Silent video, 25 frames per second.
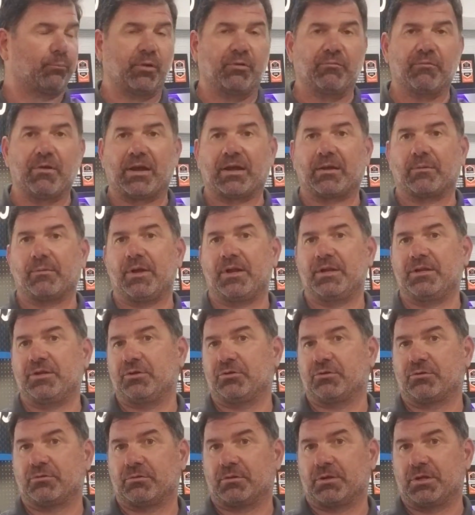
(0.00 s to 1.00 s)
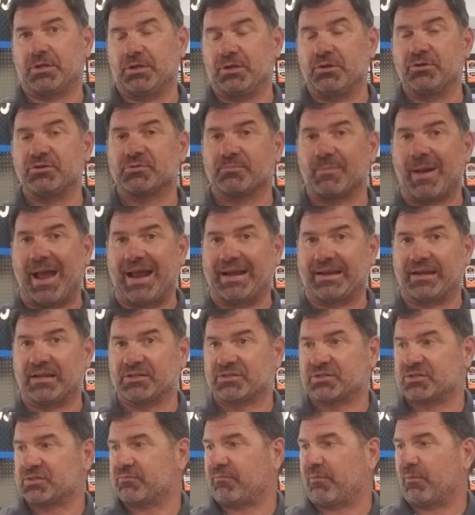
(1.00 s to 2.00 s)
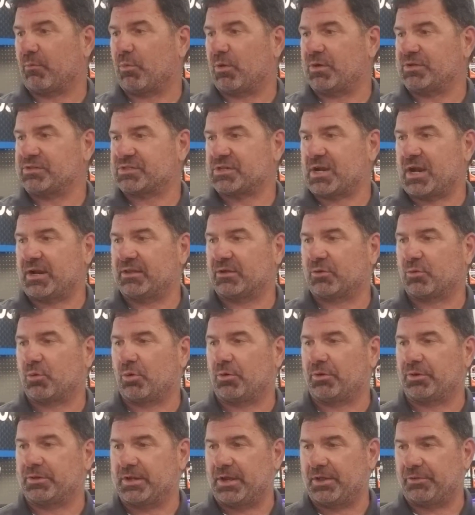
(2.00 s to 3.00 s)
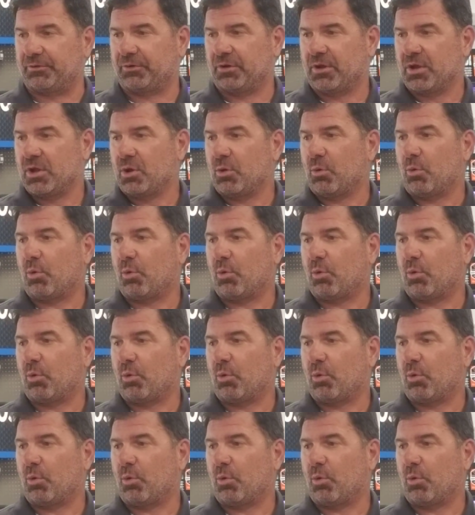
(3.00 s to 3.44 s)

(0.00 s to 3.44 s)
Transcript: we recommend you can use magnets from one side of the coil to the other,